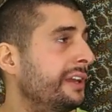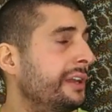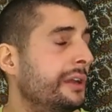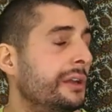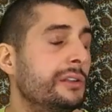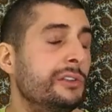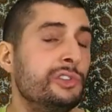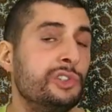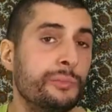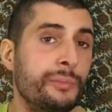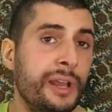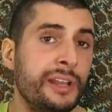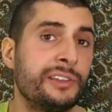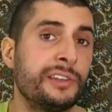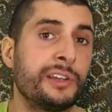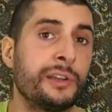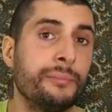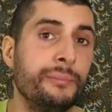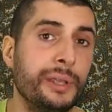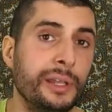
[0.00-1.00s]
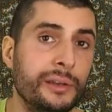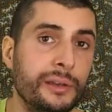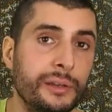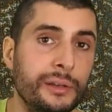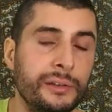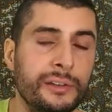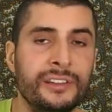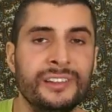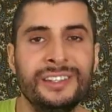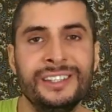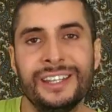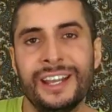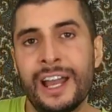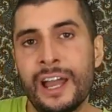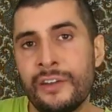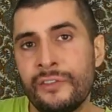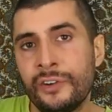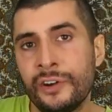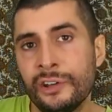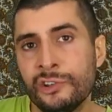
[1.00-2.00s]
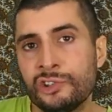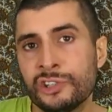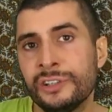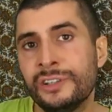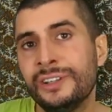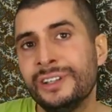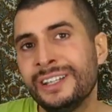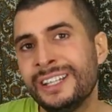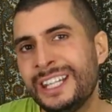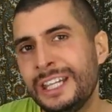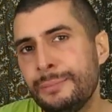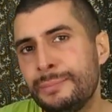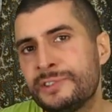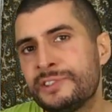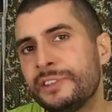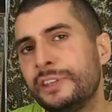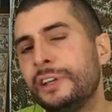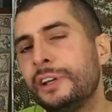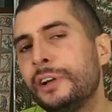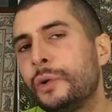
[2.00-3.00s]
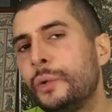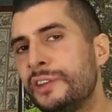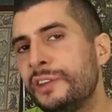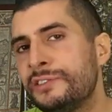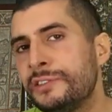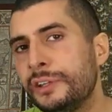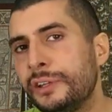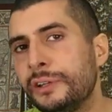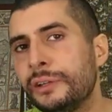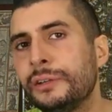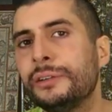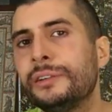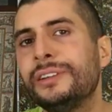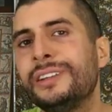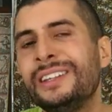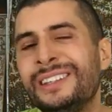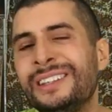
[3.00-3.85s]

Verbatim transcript: the geometric mean, the average keeps increasing